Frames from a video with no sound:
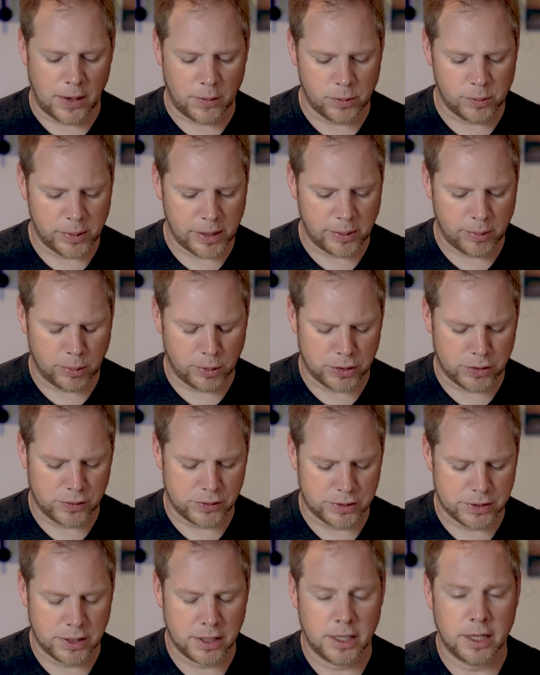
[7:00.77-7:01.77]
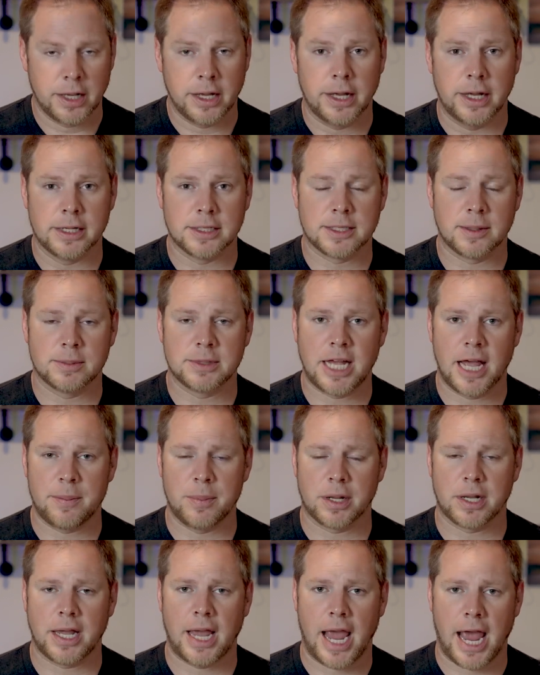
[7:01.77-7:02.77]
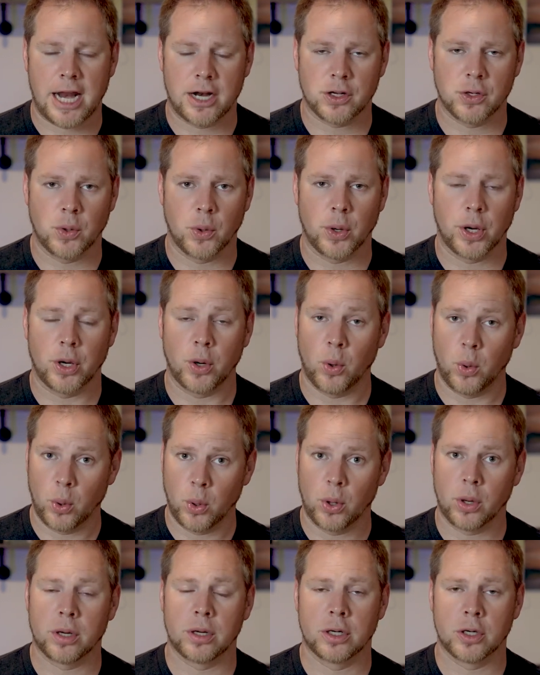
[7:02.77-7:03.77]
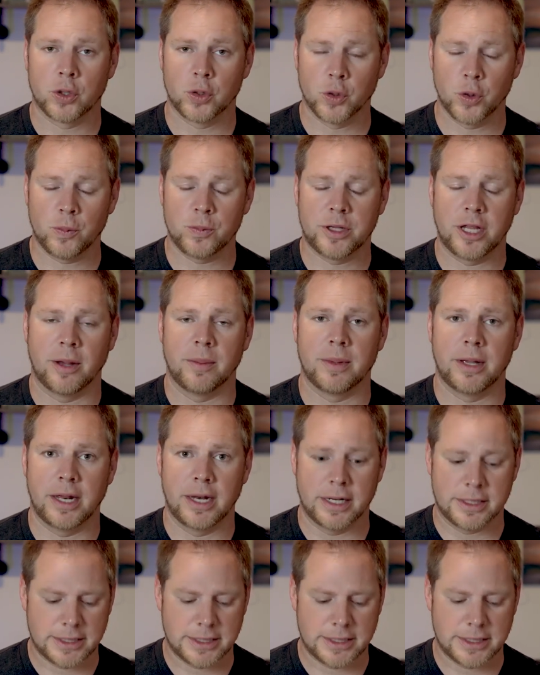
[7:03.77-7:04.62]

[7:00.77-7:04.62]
I'm going to be able to put those in some type of category or group them in